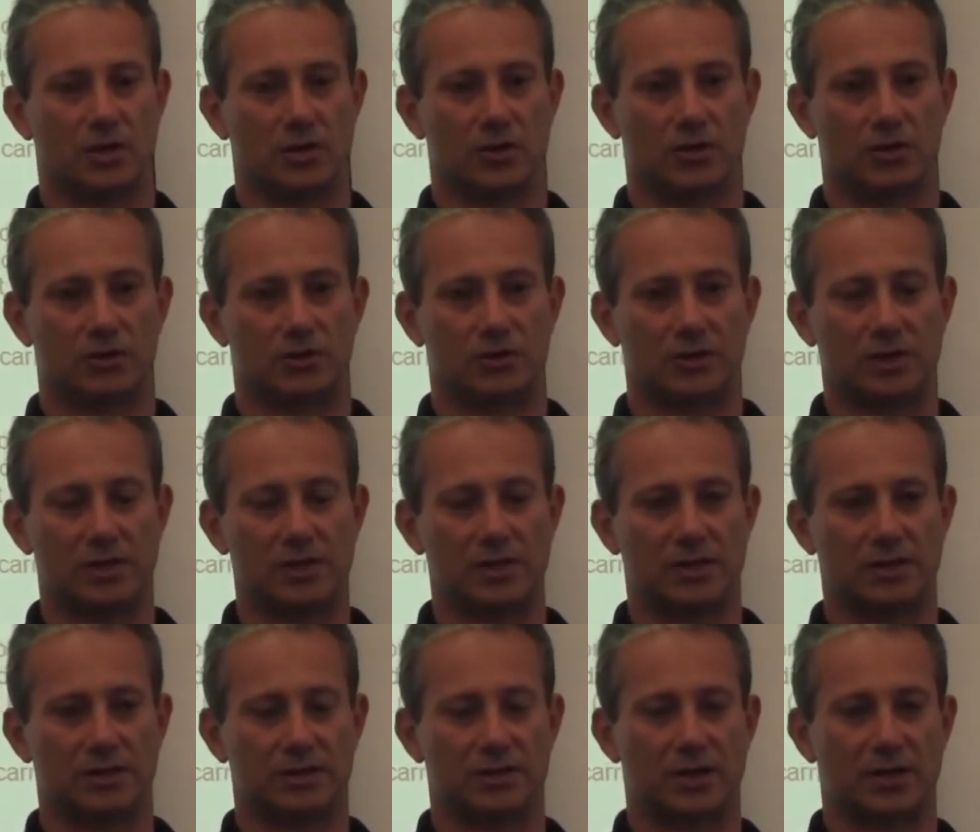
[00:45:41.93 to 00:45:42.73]
Your
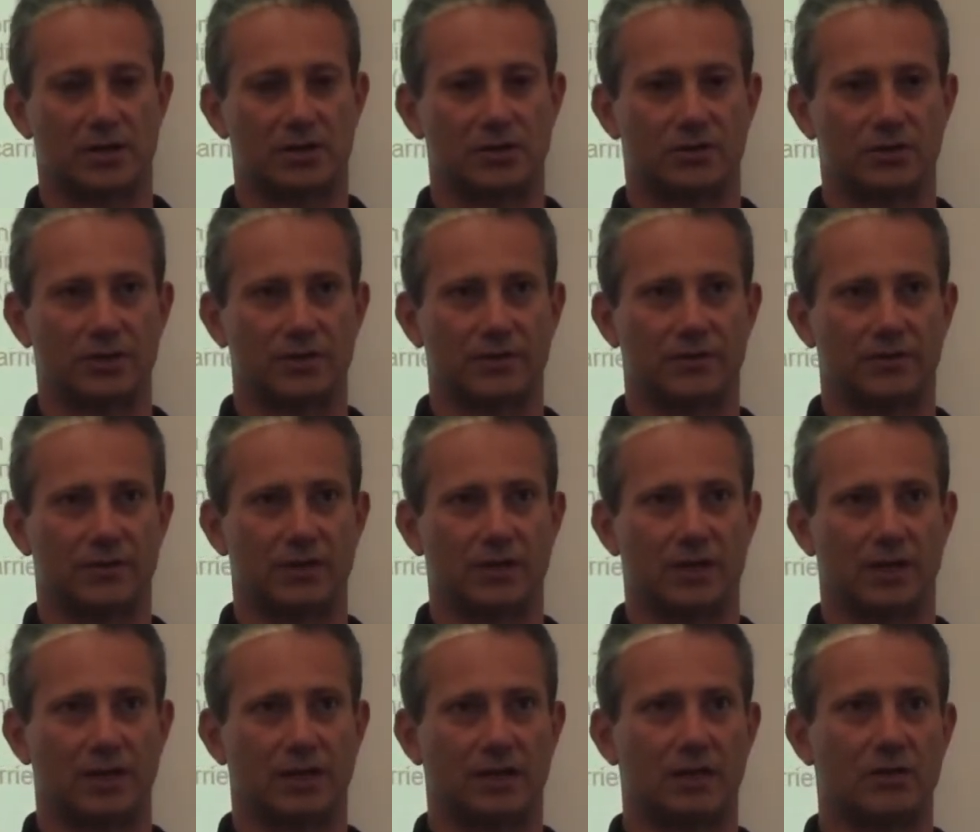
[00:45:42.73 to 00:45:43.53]
signal starts
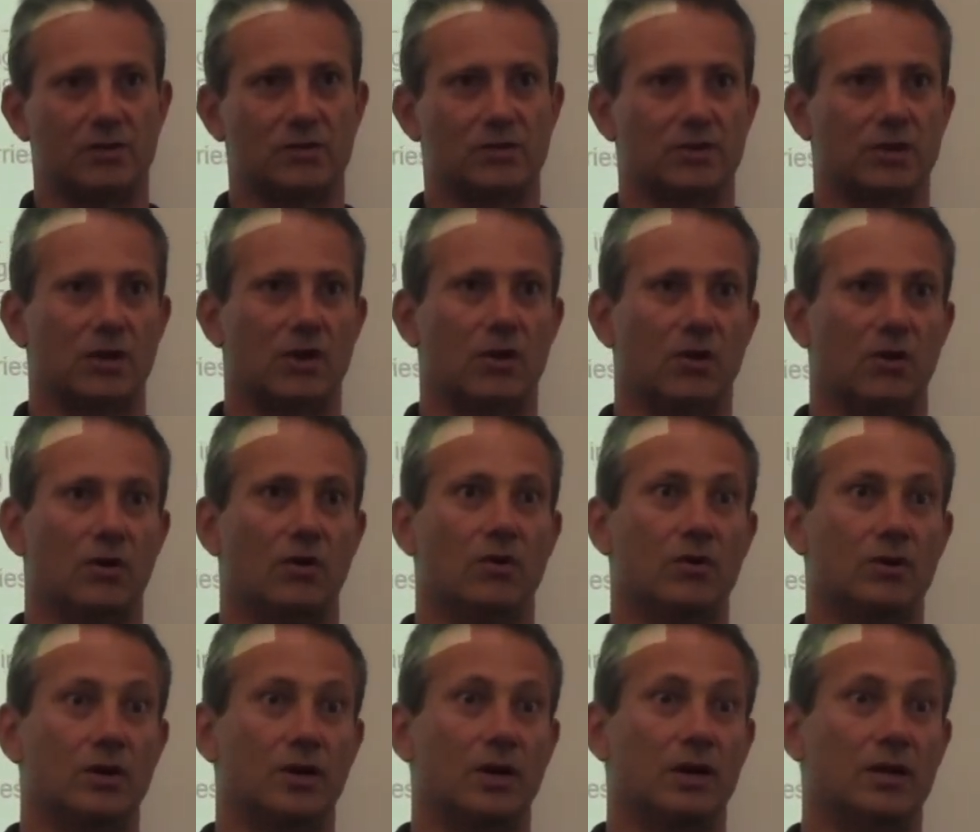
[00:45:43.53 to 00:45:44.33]
drifting, and then you say,
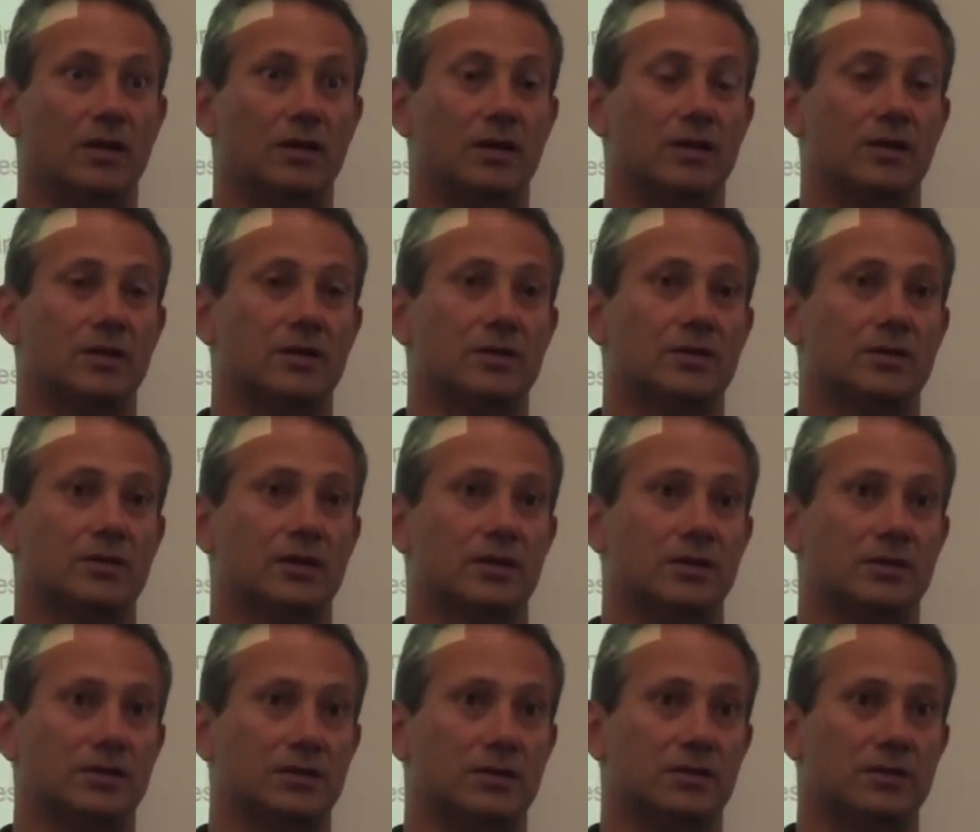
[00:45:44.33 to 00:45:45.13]
oh, okay, there is
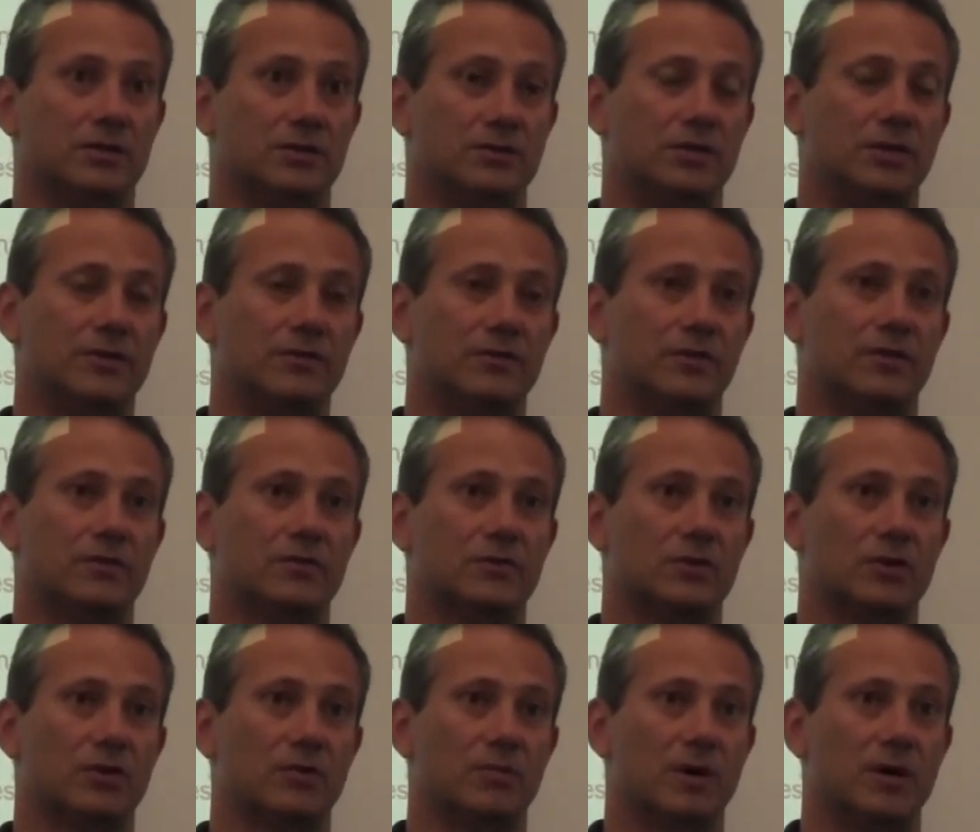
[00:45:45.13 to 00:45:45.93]
a drift
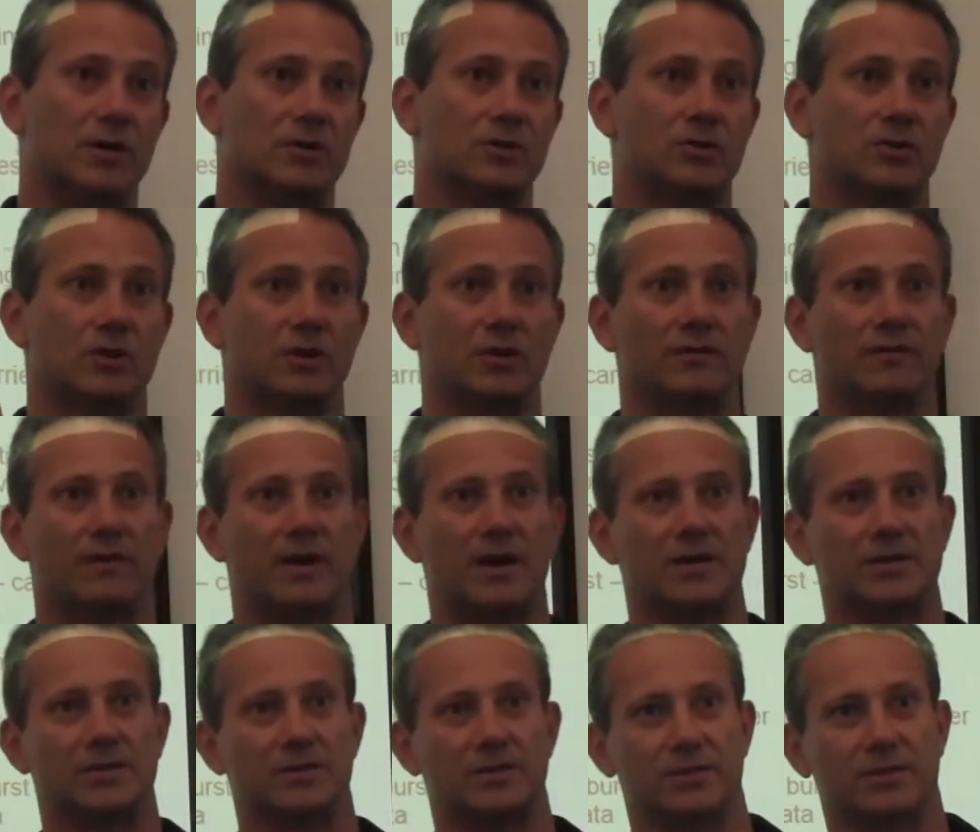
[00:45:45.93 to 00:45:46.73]
of so much, so
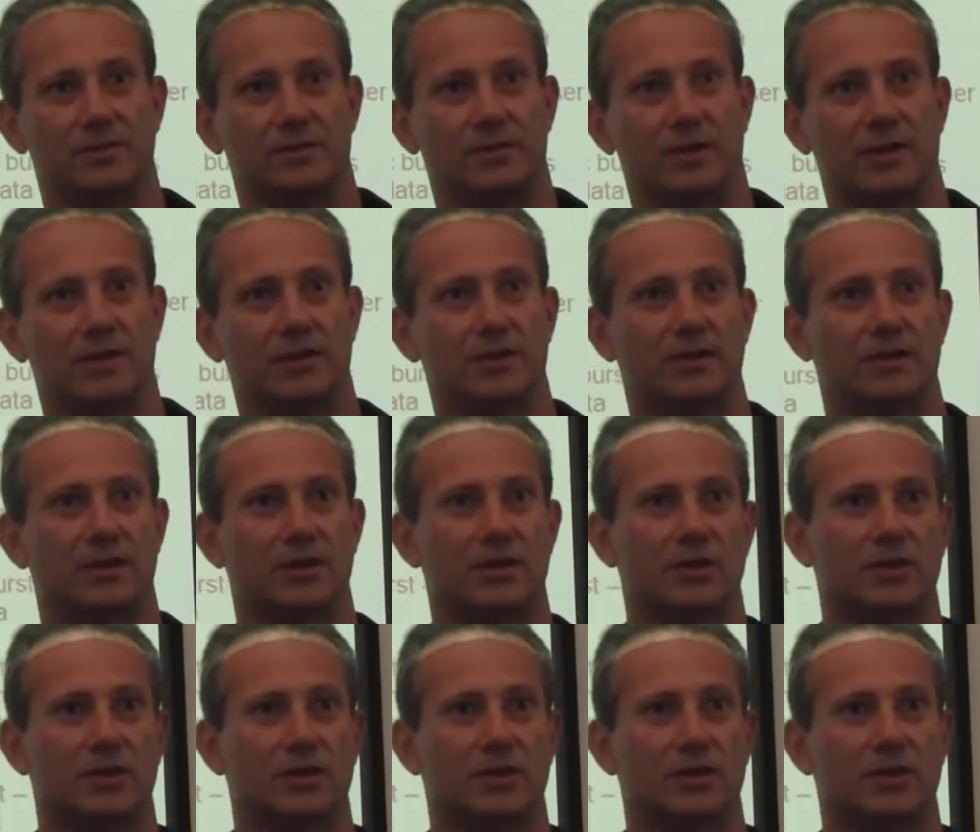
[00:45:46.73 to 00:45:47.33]
advance it, right?